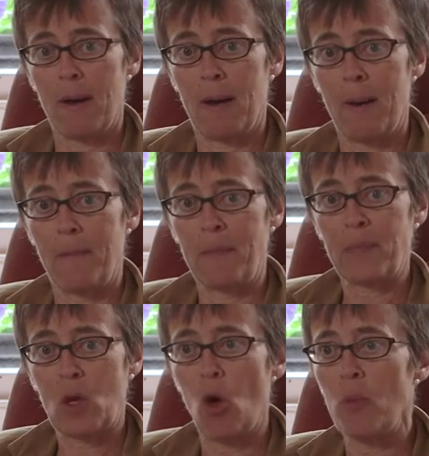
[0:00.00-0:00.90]
um,
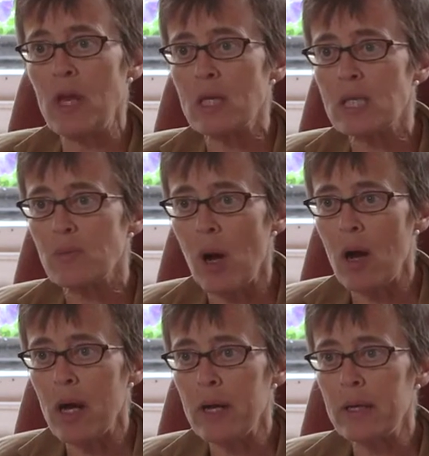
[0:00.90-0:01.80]
commie
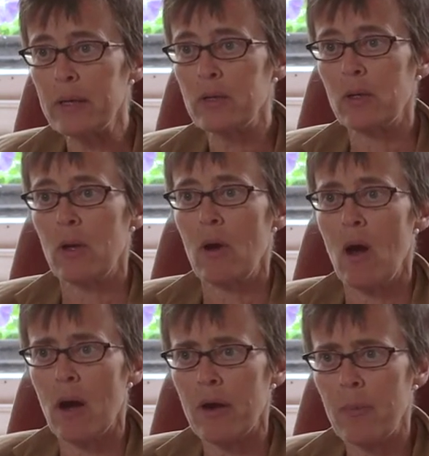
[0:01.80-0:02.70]
inspired,
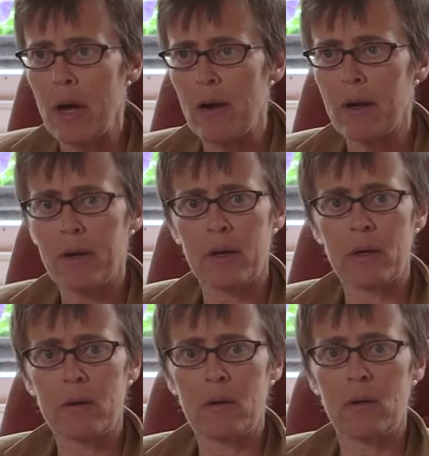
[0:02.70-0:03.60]
un
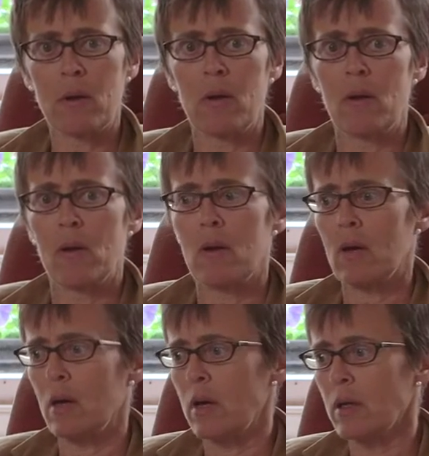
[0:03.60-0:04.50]
American,
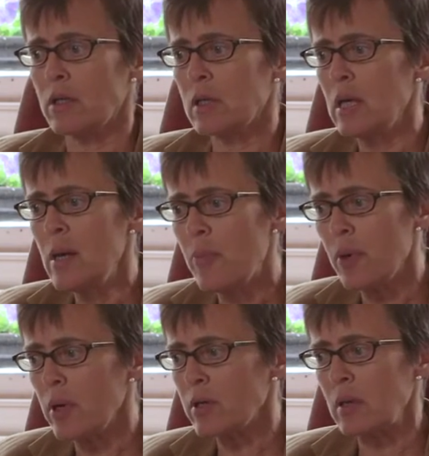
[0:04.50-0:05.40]
uh,
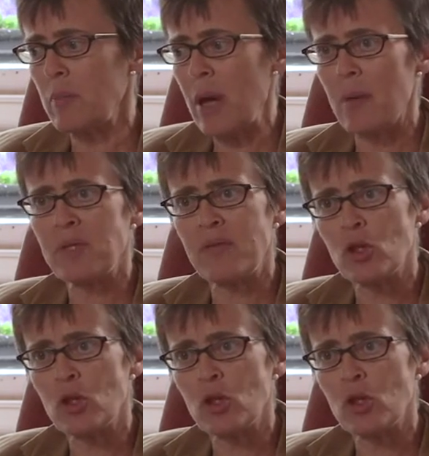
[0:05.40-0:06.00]
deliberate, and perhaps even